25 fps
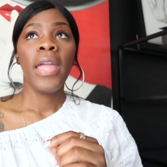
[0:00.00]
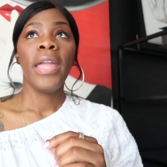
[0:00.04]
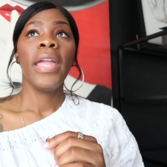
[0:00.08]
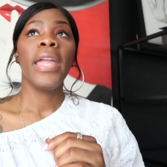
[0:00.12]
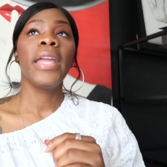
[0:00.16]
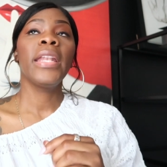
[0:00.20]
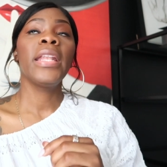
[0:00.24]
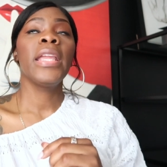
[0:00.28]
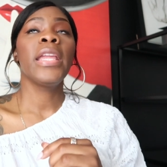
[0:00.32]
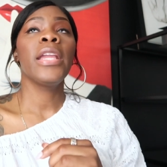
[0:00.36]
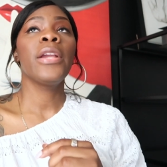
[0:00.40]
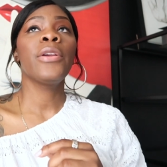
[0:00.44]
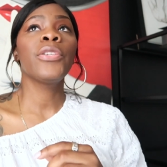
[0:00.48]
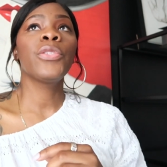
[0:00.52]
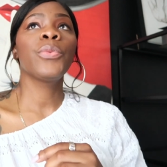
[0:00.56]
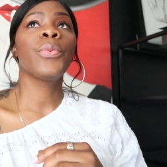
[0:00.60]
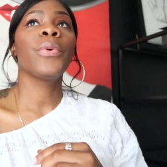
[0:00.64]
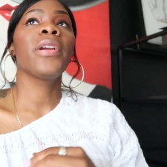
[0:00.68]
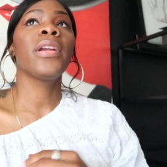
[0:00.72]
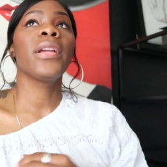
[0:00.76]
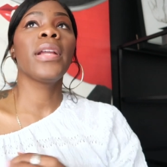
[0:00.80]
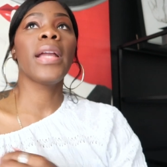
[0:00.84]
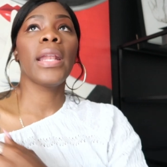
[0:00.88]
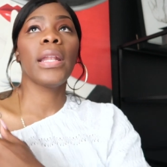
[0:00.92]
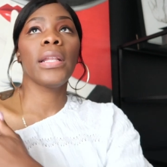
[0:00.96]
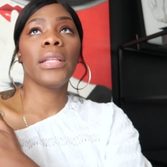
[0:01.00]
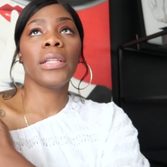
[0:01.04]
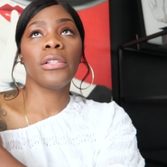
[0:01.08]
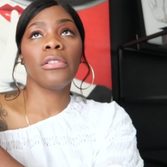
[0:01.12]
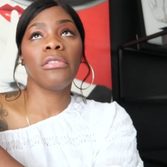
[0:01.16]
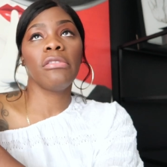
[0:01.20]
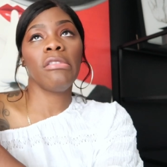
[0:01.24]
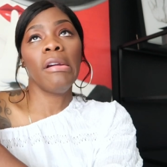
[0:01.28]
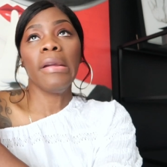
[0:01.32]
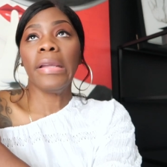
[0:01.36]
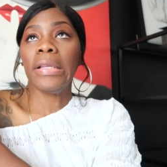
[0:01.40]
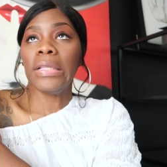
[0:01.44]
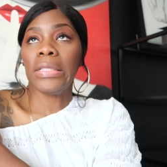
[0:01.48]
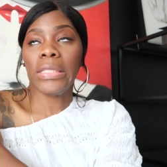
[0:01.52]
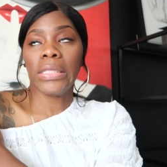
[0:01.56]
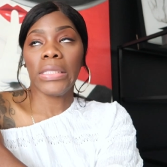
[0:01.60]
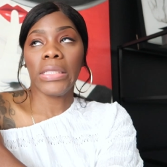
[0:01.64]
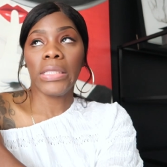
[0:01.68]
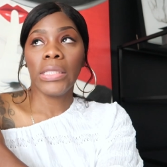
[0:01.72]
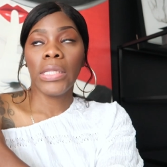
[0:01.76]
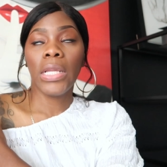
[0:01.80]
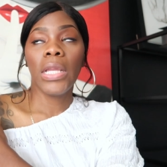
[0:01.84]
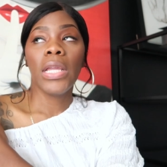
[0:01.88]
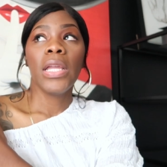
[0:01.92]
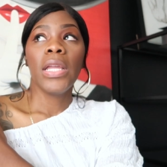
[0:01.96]
And here's where it got a little
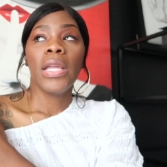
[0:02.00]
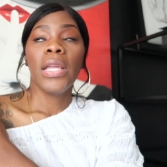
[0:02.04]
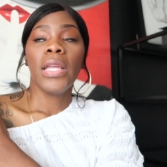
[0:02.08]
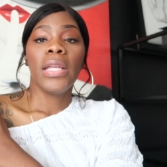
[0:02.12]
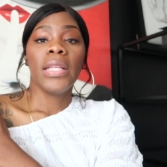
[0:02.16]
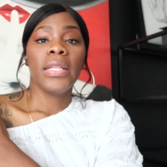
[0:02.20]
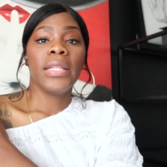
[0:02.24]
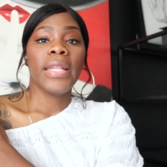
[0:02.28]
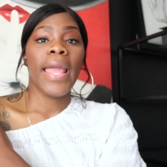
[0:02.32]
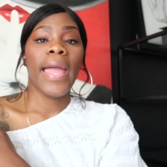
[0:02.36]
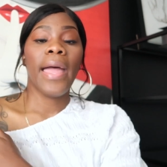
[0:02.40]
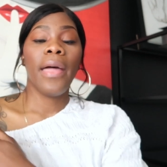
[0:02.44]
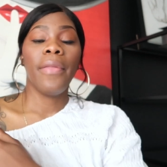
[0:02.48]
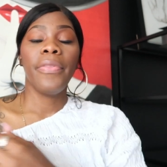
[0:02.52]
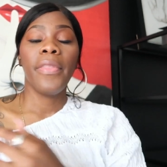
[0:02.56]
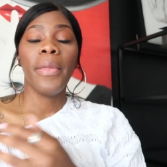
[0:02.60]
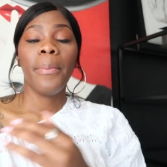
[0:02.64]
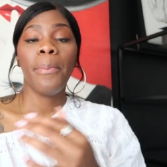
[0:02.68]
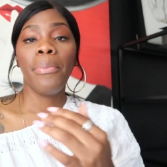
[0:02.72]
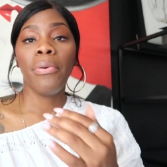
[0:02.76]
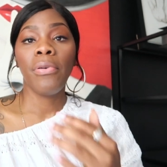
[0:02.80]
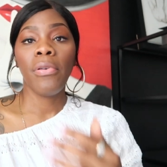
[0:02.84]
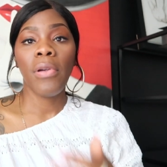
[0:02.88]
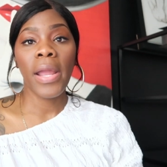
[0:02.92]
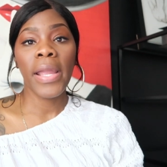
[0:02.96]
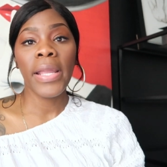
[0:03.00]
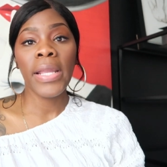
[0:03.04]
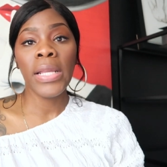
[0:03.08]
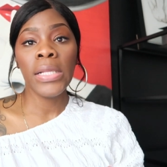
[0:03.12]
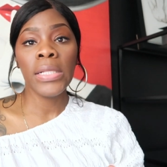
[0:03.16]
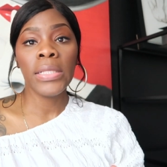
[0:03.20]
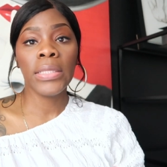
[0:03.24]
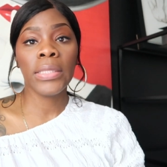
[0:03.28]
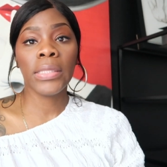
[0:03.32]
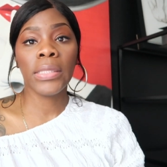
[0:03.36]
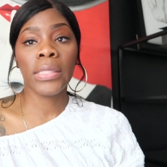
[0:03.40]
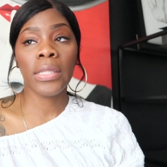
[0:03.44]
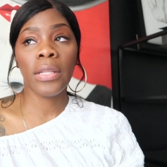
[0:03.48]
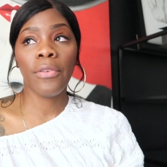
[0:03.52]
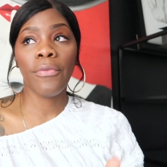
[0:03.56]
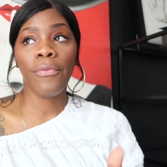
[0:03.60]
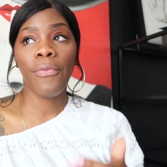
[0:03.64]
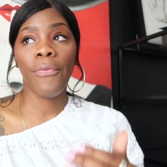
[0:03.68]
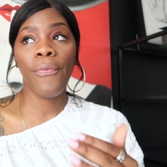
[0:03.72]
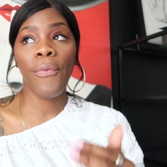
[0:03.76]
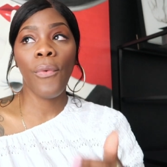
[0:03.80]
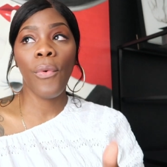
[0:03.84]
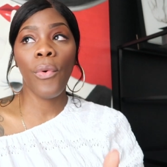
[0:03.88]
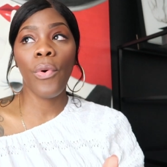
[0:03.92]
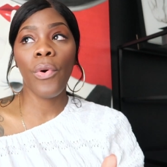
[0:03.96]
crazy. Now, the price
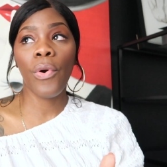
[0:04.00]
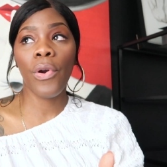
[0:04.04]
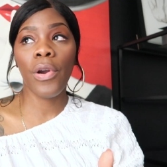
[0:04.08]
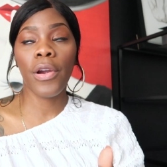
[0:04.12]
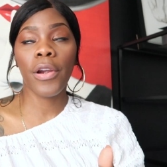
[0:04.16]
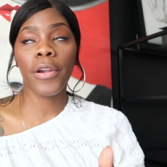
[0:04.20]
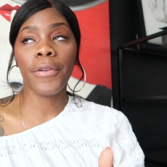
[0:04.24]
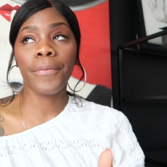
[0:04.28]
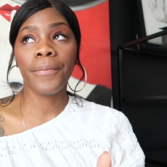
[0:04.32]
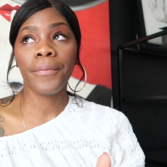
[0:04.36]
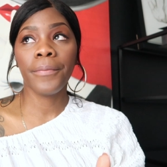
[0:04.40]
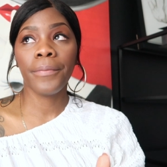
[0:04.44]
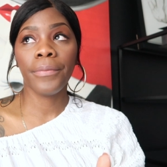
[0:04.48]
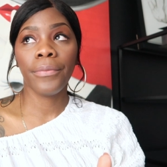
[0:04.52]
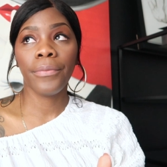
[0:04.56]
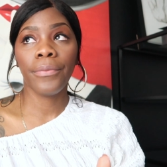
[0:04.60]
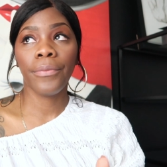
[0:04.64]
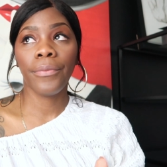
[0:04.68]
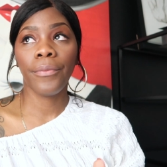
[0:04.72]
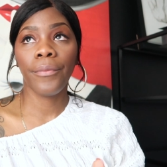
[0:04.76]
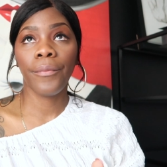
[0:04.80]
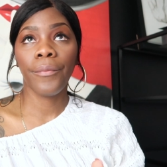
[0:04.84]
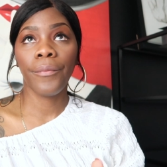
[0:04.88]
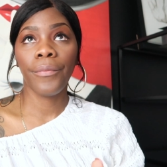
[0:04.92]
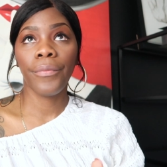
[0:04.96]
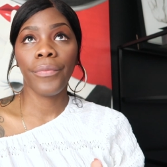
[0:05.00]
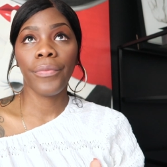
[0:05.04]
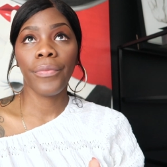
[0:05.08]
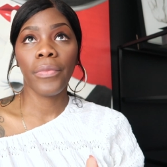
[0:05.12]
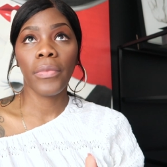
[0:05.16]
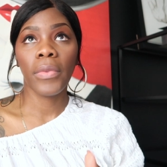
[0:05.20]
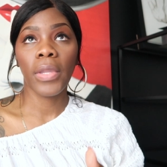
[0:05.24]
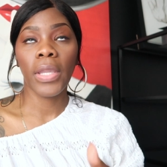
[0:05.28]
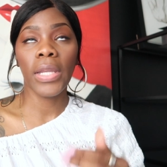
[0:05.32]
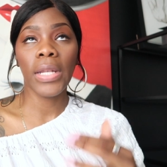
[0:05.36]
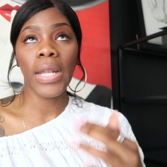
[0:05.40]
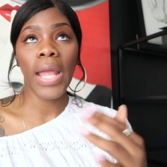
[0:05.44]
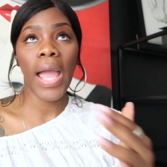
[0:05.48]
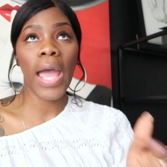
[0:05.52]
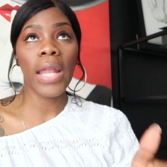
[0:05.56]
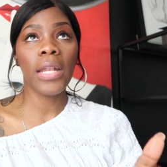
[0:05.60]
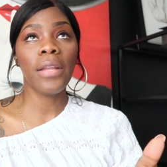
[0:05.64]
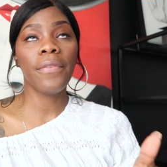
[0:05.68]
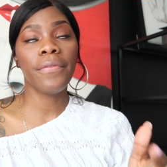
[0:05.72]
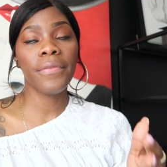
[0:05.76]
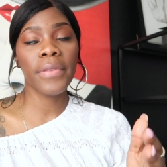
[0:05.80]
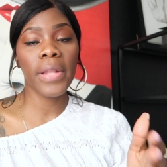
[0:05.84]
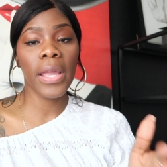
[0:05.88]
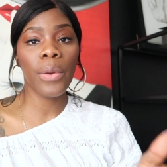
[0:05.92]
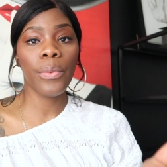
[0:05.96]
for an
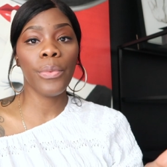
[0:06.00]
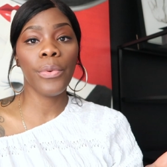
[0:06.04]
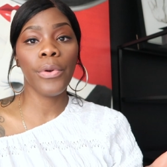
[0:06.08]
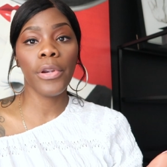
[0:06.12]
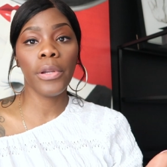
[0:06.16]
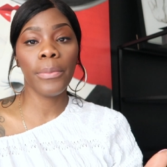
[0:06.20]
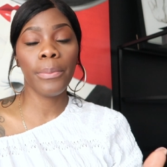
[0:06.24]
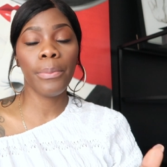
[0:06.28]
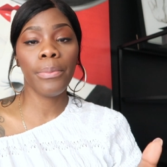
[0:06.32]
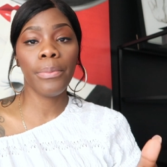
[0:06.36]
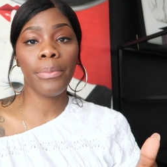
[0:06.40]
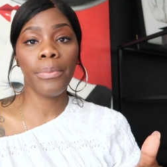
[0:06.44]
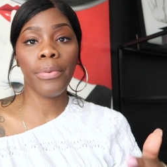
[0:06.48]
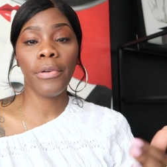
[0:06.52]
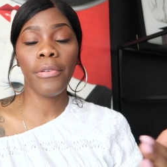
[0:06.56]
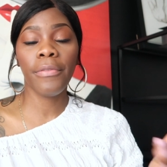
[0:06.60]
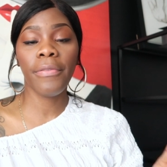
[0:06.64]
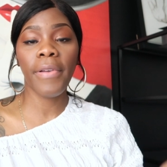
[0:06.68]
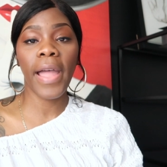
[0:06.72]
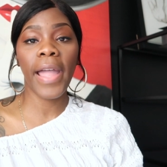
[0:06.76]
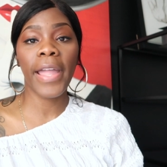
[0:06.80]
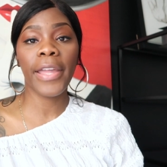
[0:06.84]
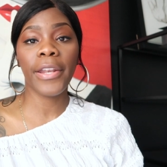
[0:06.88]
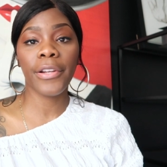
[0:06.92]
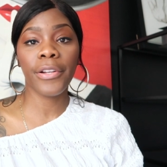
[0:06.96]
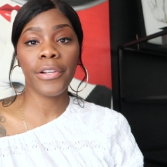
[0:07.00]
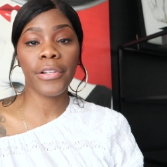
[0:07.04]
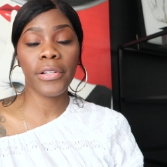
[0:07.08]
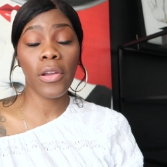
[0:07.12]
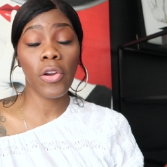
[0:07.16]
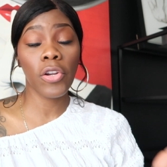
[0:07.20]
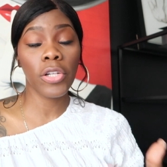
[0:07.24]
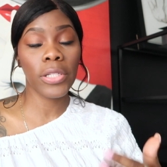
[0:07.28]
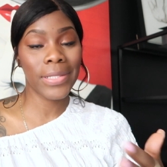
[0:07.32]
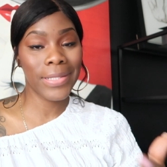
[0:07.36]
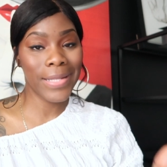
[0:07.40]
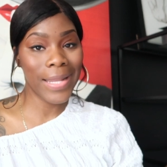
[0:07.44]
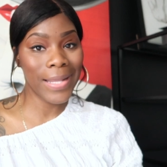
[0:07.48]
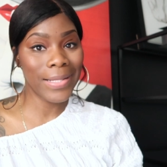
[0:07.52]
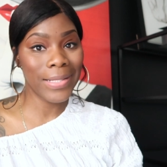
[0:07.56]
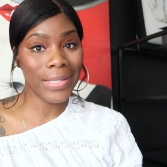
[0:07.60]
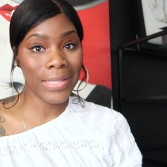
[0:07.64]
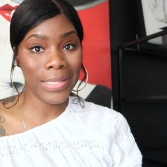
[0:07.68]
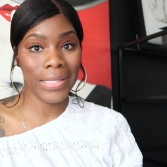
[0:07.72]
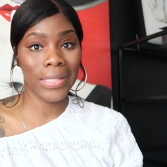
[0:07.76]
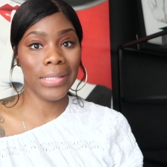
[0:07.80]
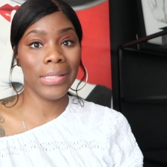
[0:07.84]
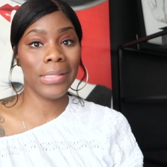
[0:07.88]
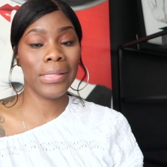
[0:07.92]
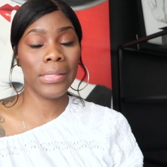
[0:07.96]
out-of-network provider or
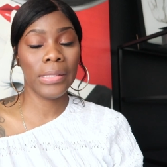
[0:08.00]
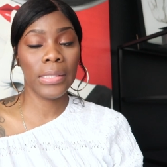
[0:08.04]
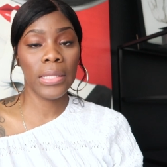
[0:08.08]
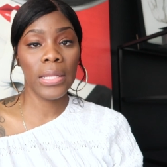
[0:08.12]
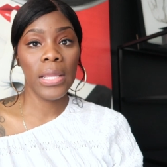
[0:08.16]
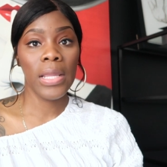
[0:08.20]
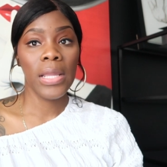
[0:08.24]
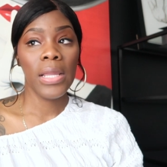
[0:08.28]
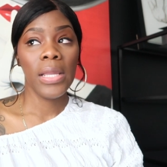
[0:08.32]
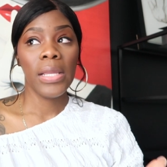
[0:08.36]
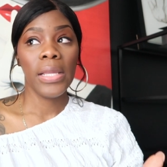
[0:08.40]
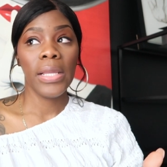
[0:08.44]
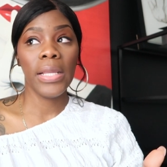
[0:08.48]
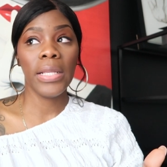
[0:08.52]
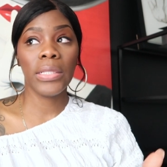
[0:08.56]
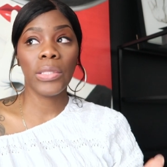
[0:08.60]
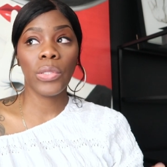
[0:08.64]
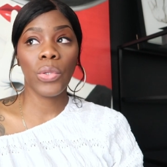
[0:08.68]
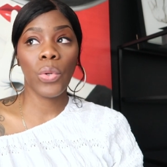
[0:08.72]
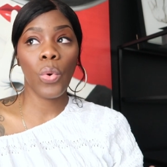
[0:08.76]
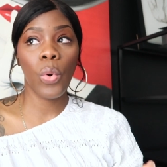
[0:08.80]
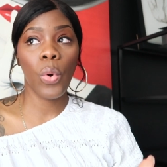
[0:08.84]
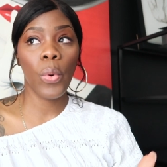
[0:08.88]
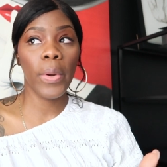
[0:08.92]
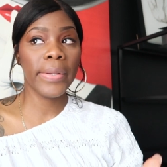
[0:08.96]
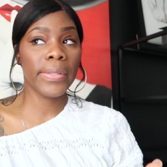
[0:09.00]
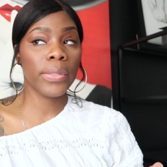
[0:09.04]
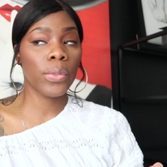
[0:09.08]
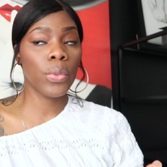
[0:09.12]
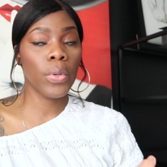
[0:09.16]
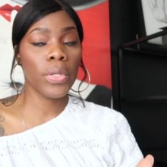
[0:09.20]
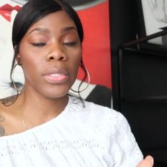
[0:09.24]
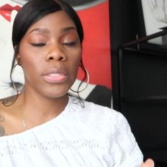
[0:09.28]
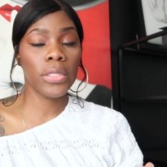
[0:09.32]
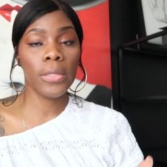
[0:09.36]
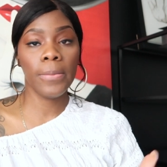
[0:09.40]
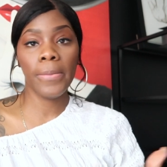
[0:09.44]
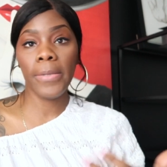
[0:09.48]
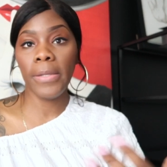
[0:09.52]
dentist is always going to